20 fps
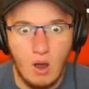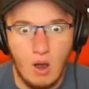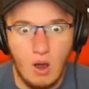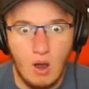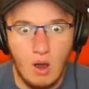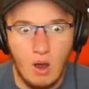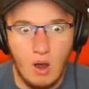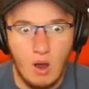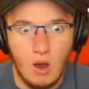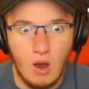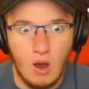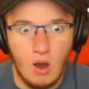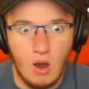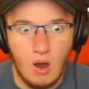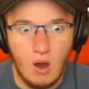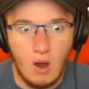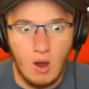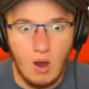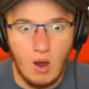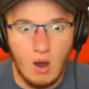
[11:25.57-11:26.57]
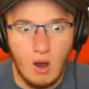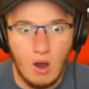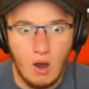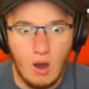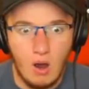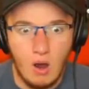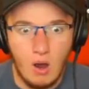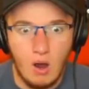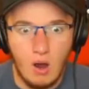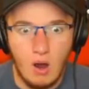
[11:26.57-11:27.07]

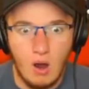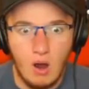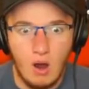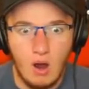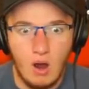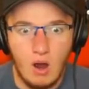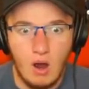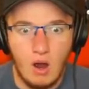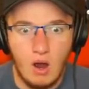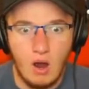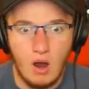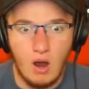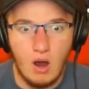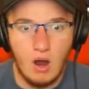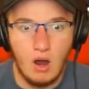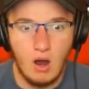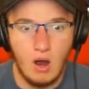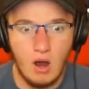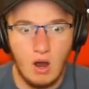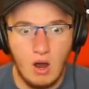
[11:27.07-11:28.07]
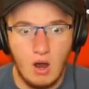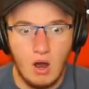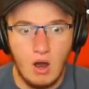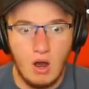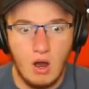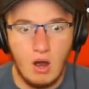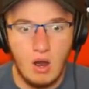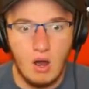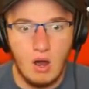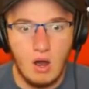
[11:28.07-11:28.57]

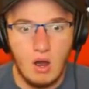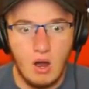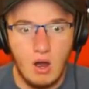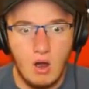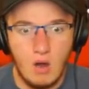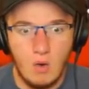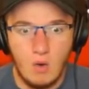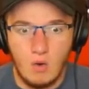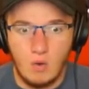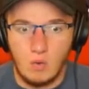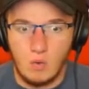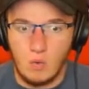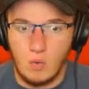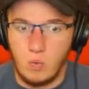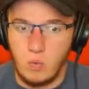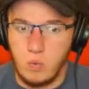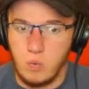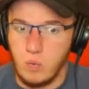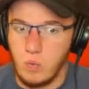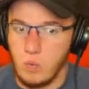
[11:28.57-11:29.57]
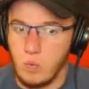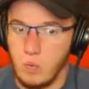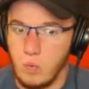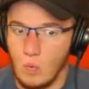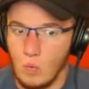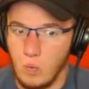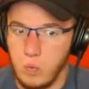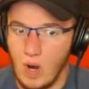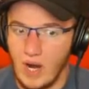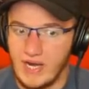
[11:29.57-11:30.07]

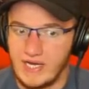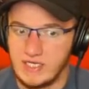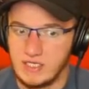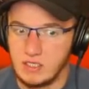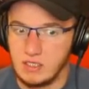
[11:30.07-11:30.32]
No one is speaking in this clip.